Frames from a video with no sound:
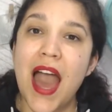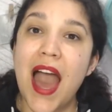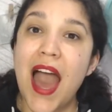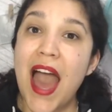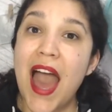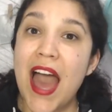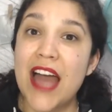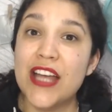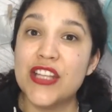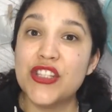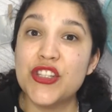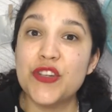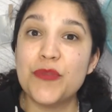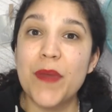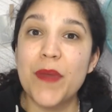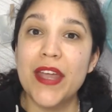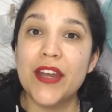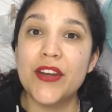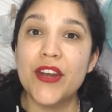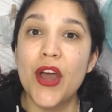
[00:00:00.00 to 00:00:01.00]
As you
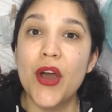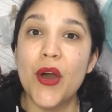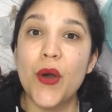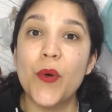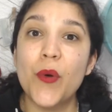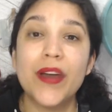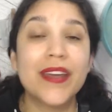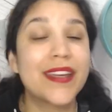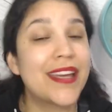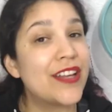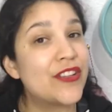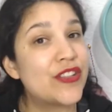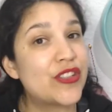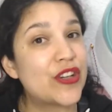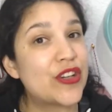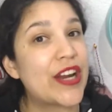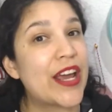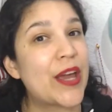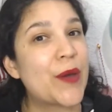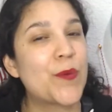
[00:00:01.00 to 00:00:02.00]
may know,
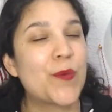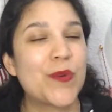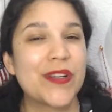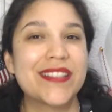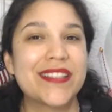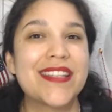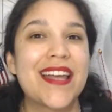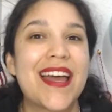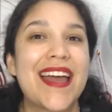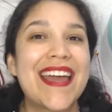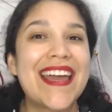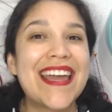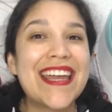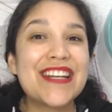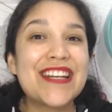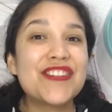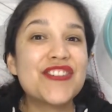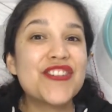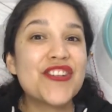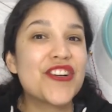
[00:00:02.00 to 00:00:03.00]
yesterday was
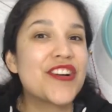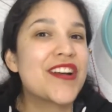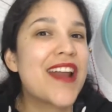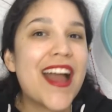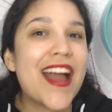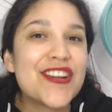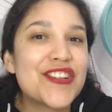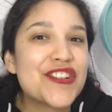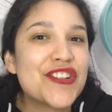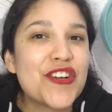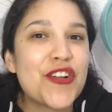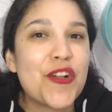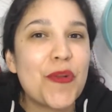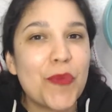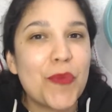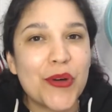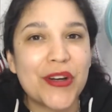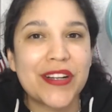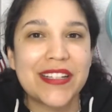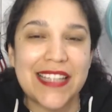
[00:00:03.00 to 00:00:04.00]
International
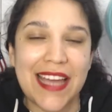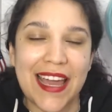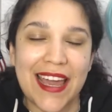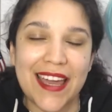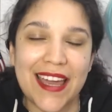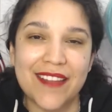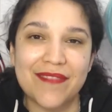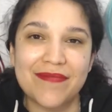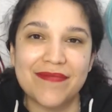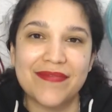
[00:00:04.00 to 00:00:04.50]
Book Day.